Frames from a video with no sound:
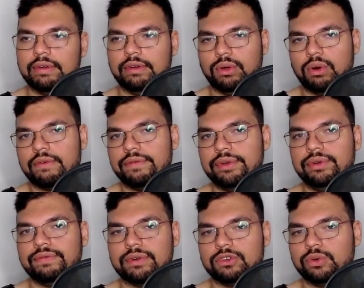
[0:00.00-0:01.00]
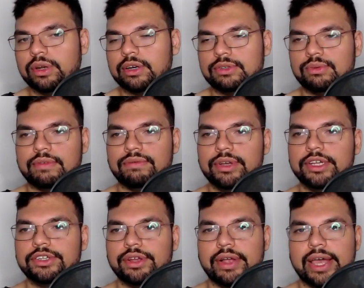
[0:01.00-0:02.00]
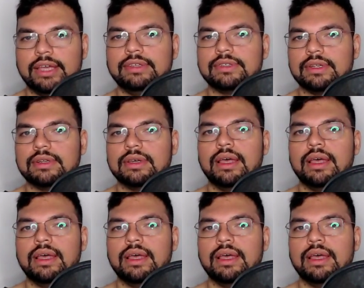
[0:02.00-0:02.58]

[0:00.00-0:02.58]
In order for Twitter to have reached their exit,